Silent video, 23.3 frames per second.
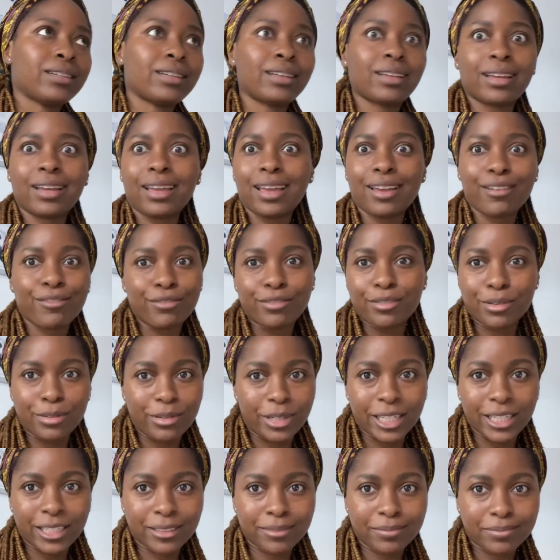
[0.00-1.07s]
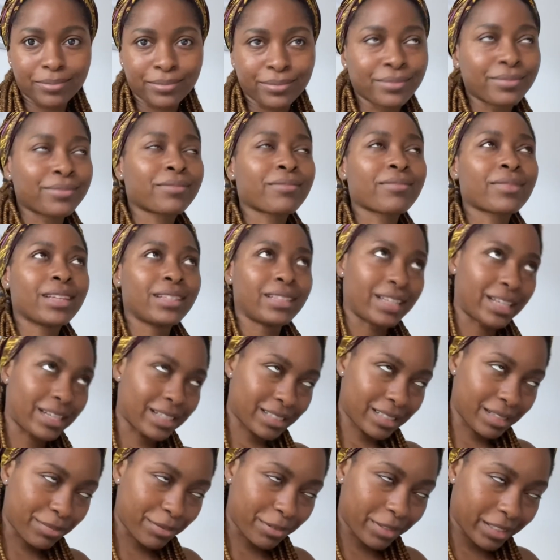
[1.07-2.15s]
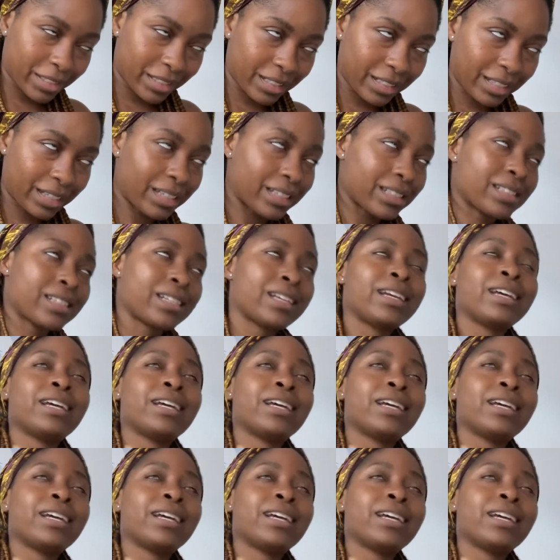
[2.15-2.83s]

everywhere they accept credit cards.